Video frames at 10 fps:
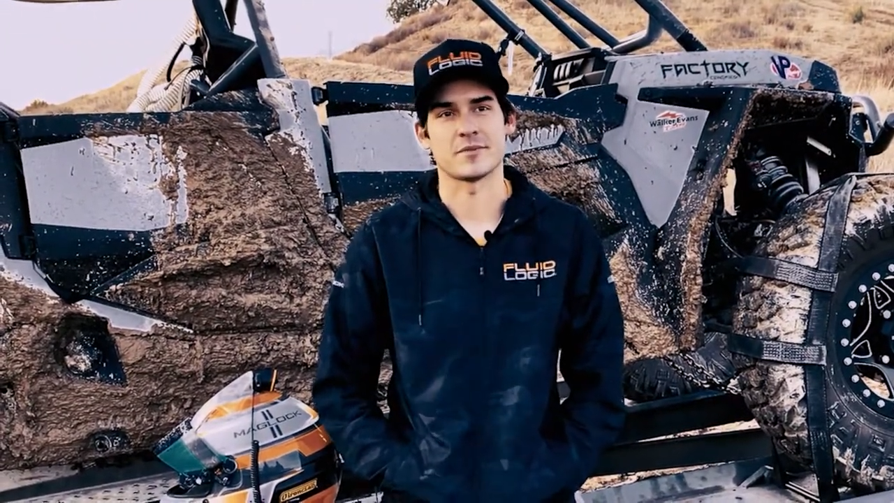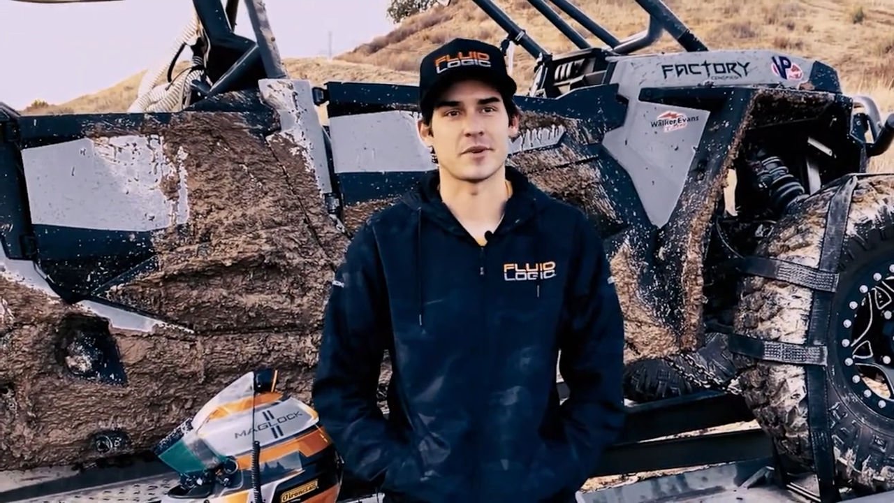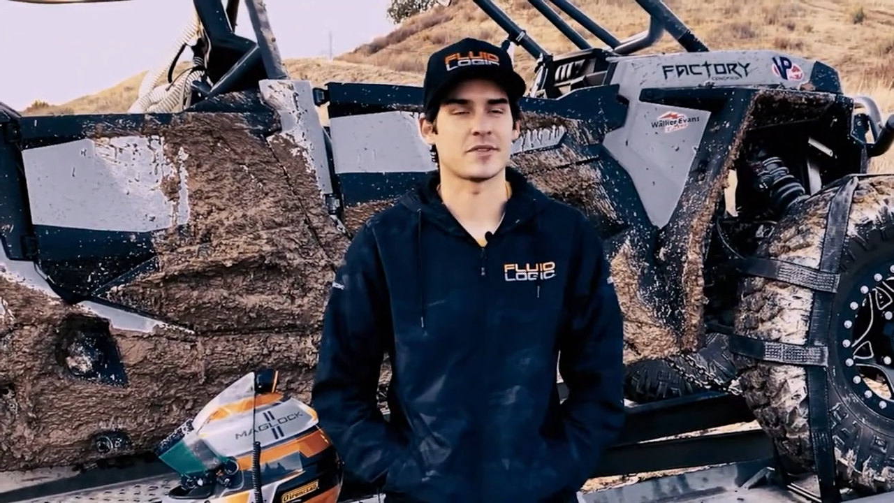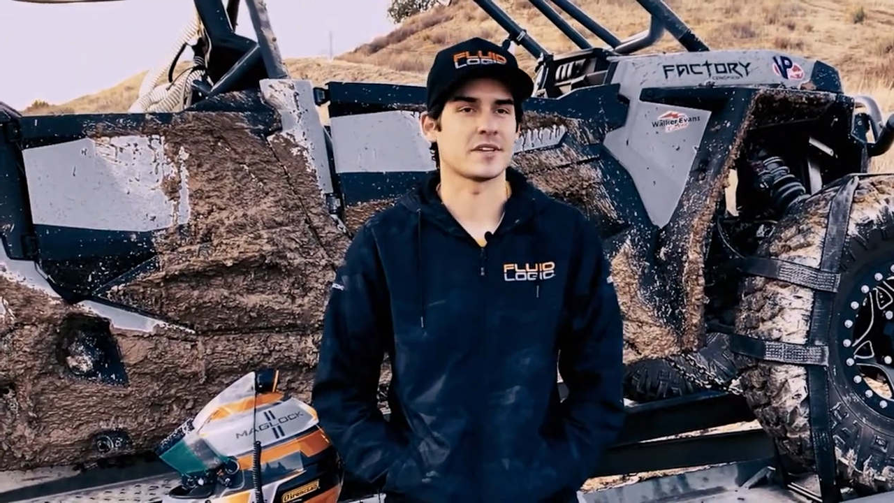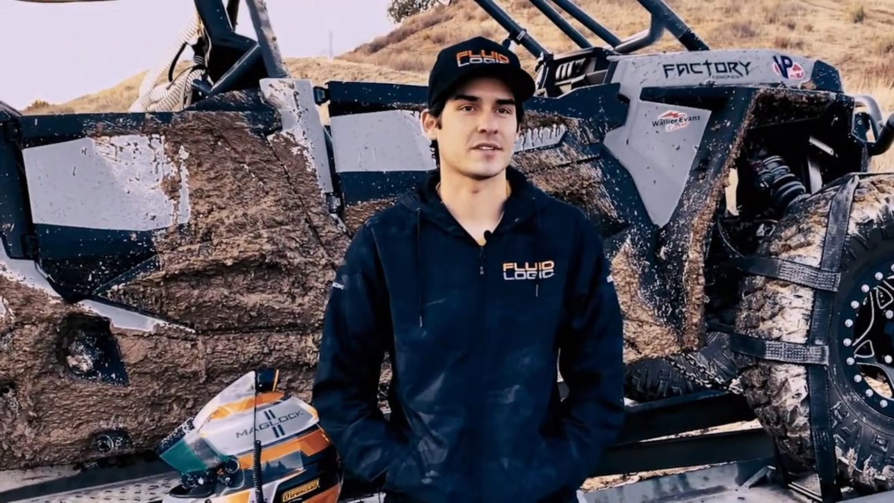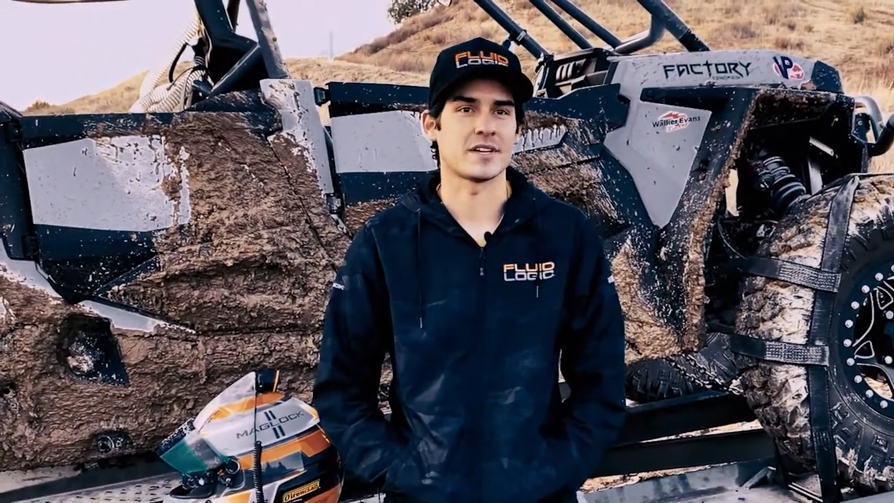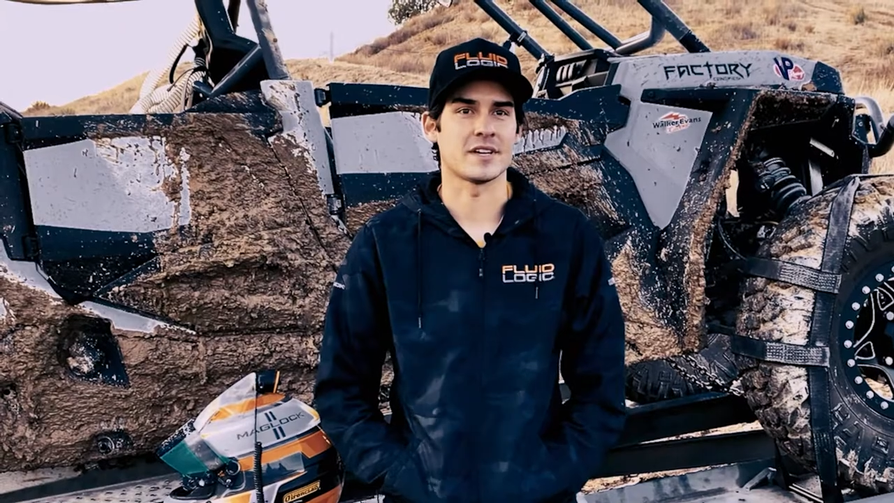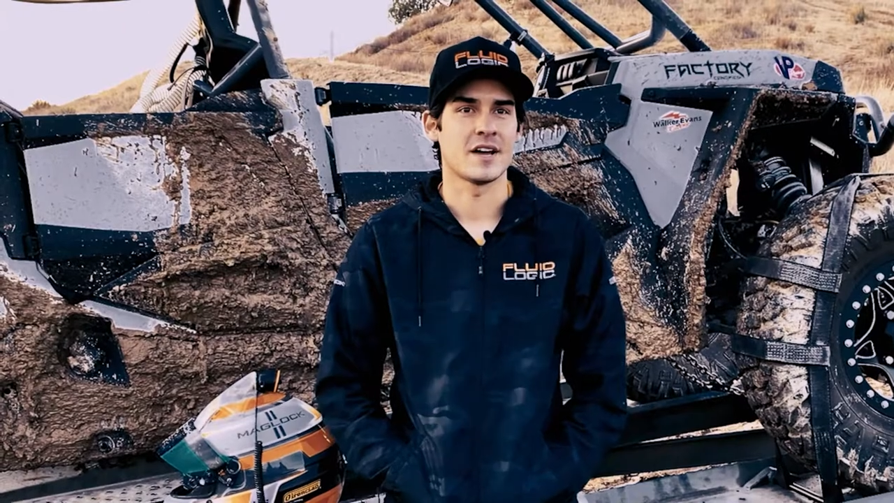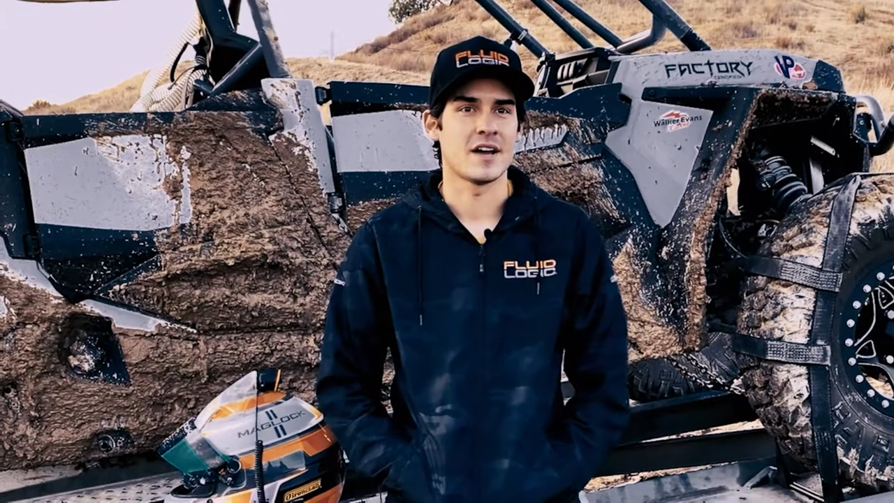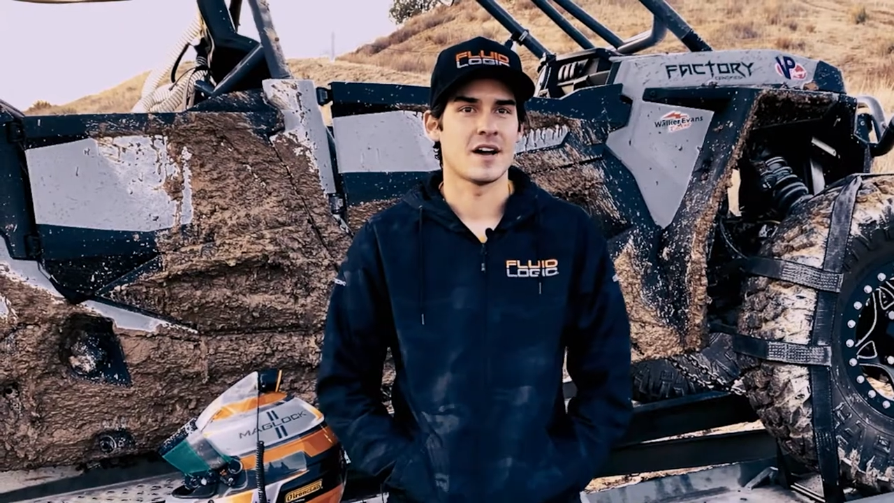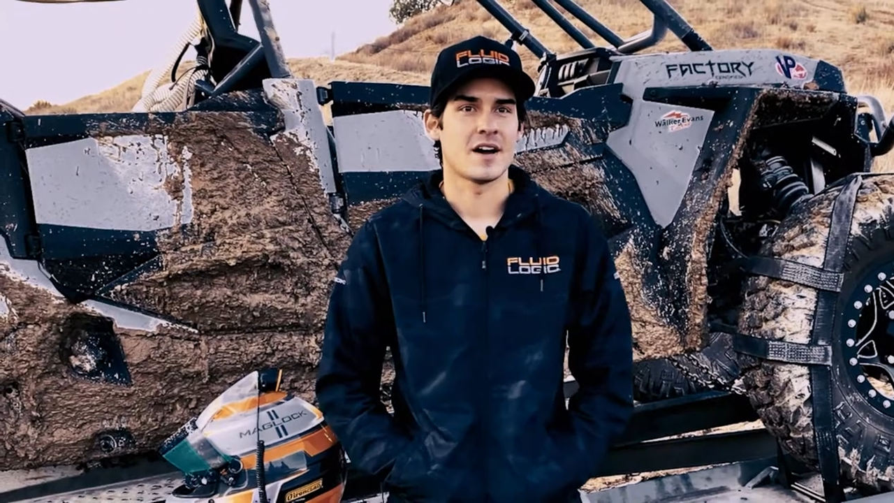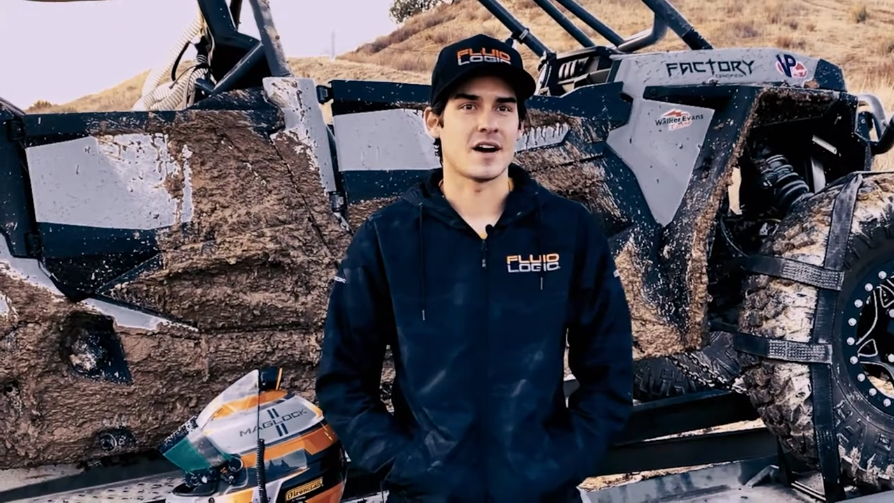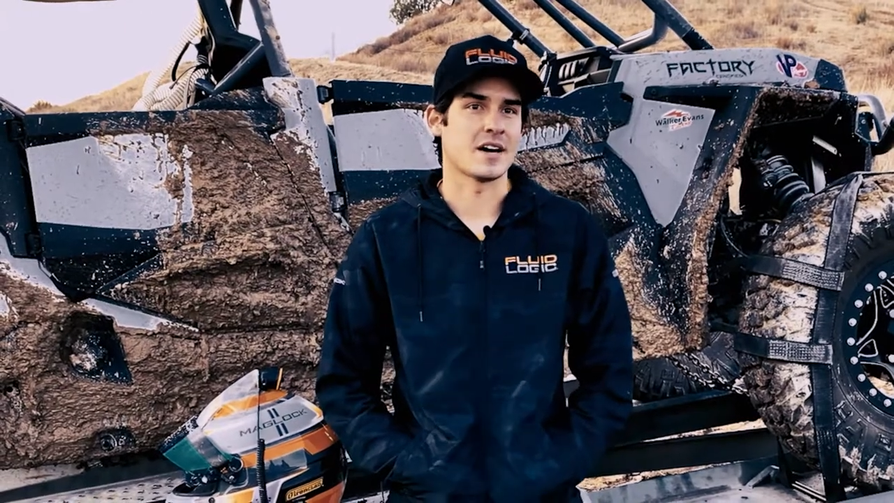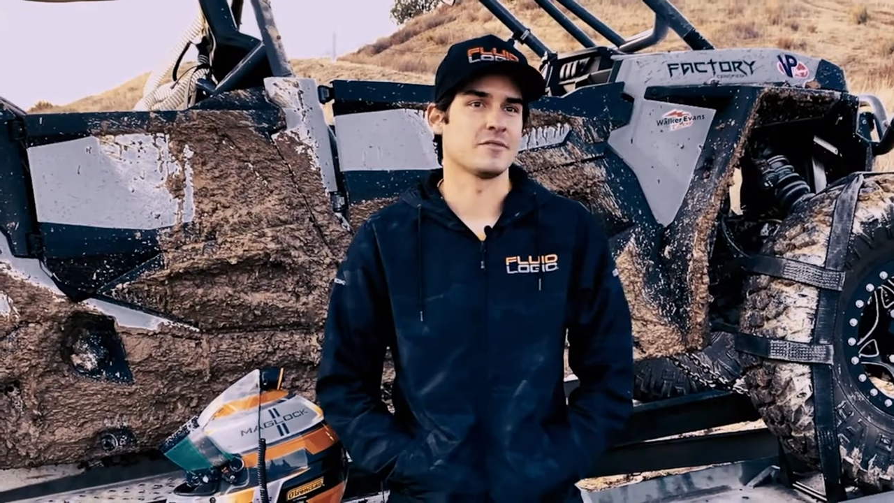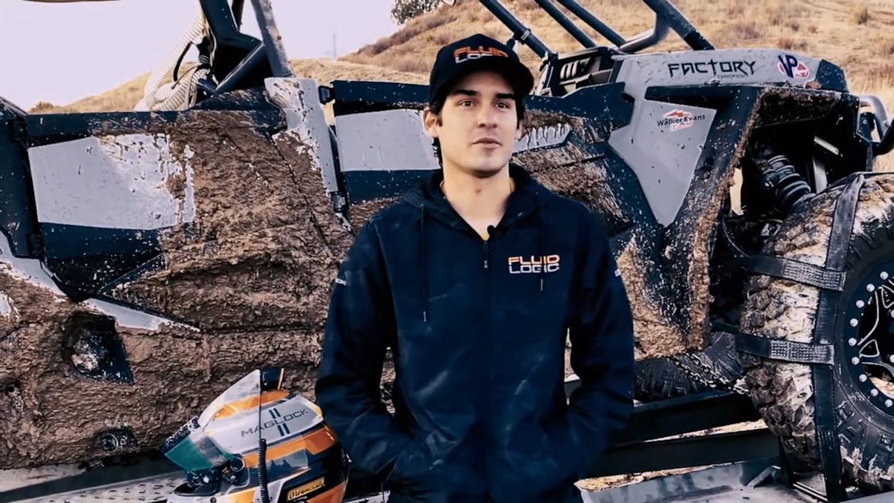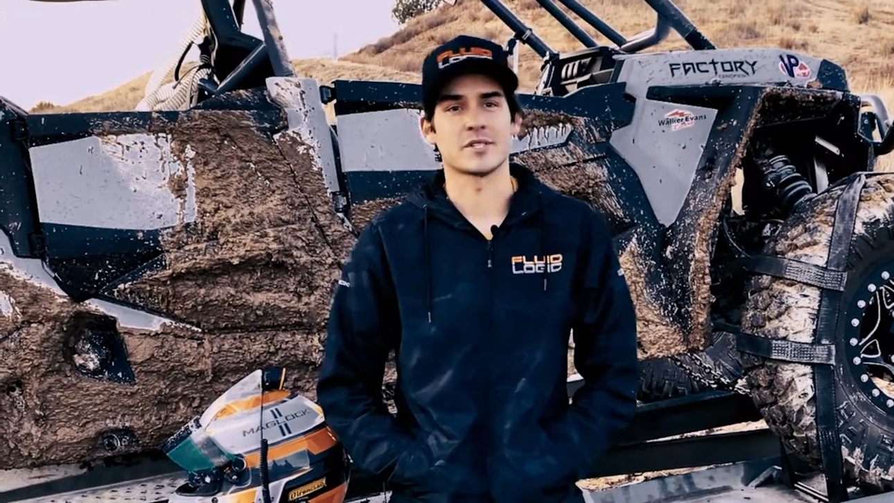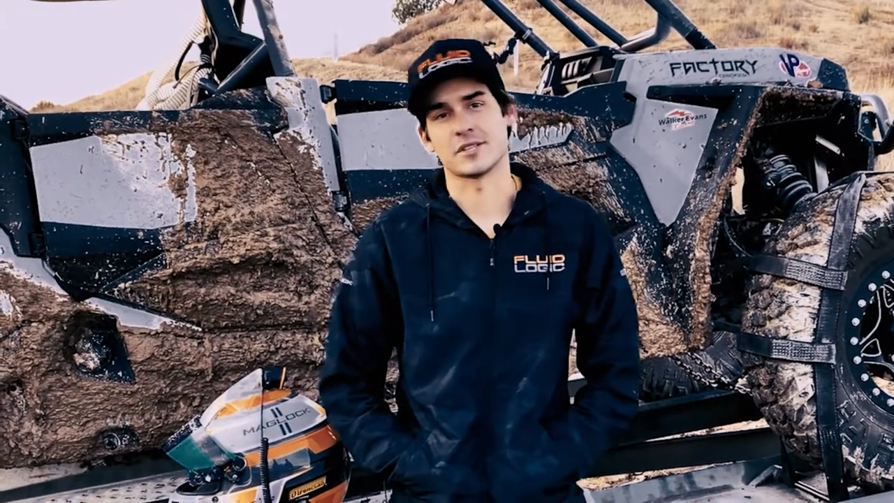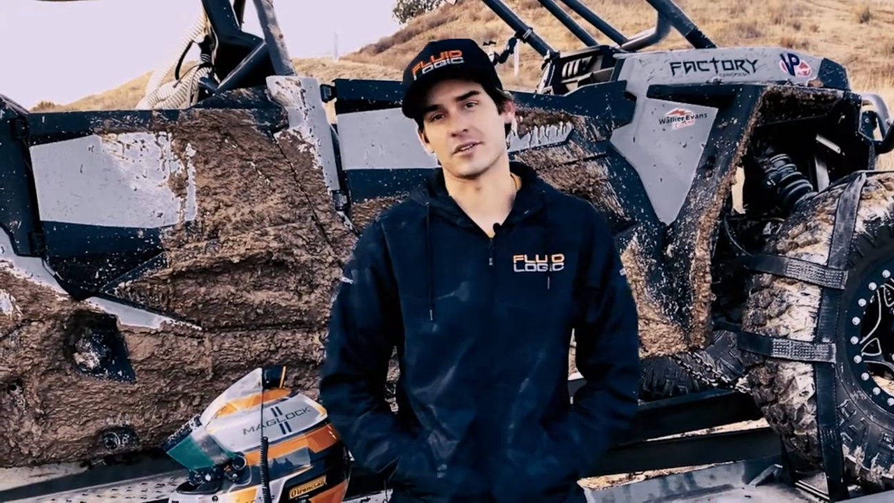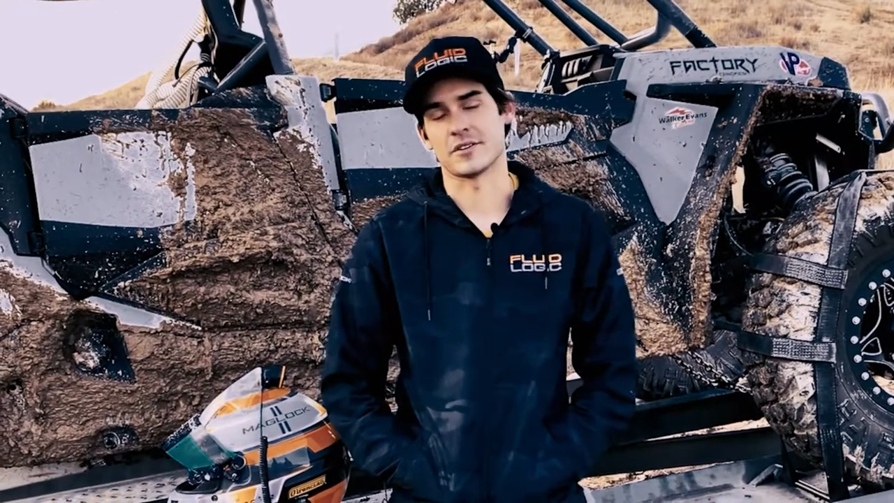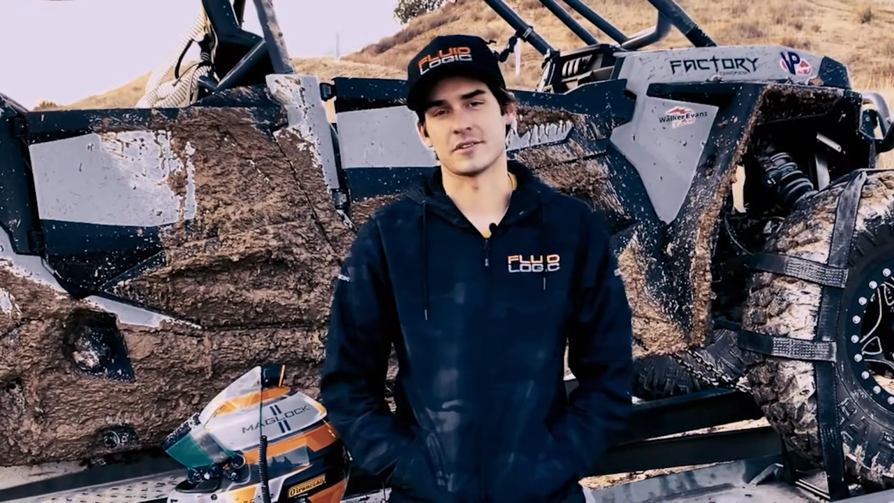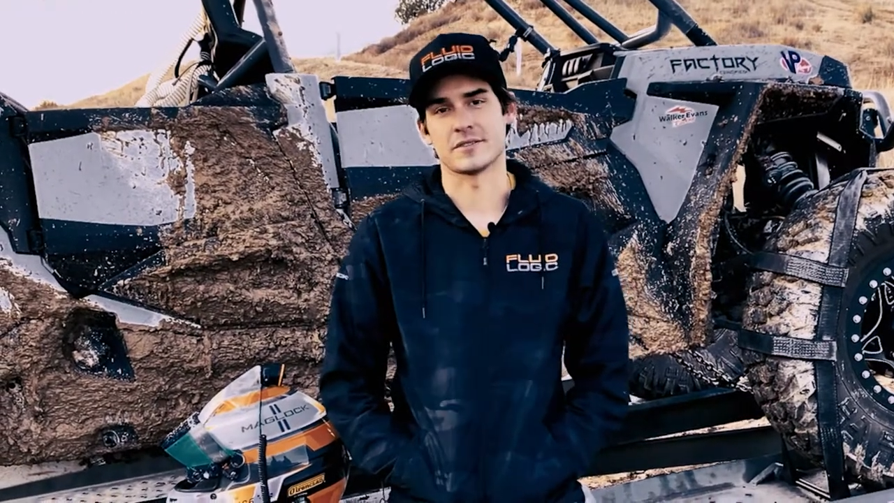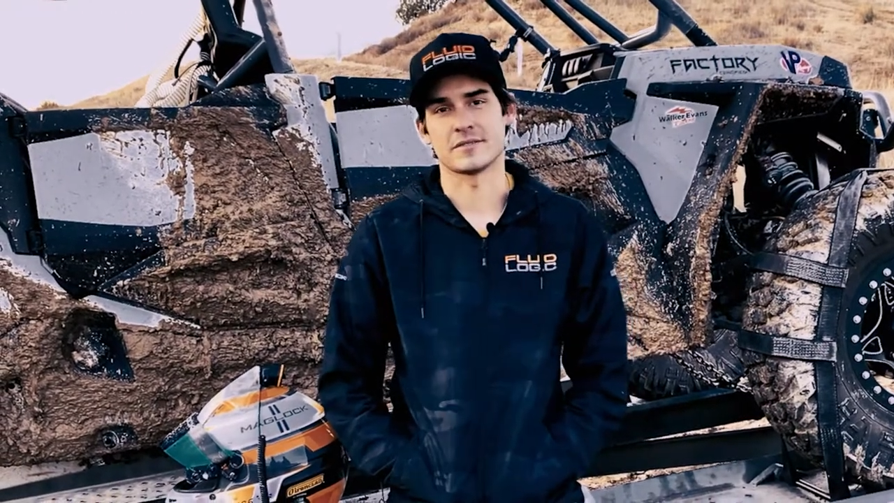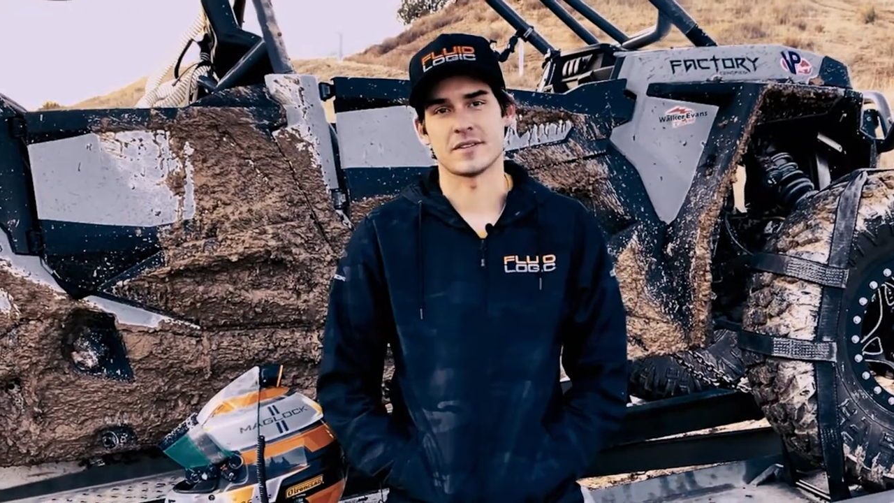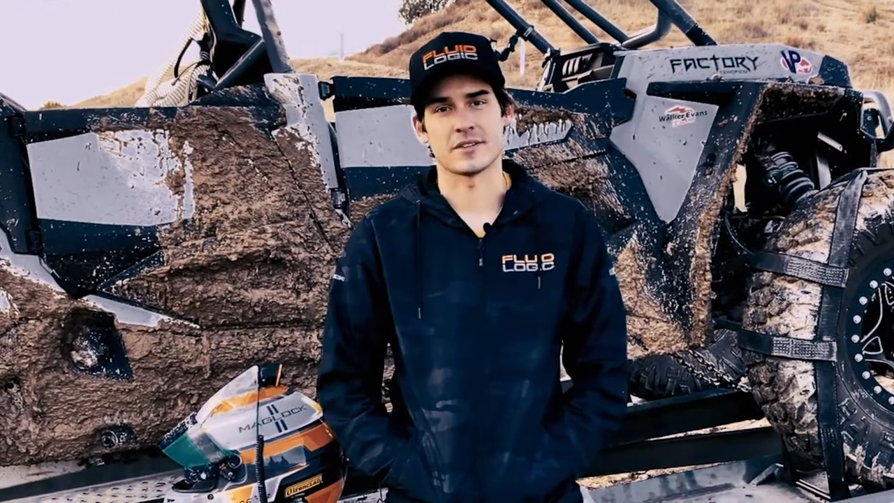And the one thing that I've always learned,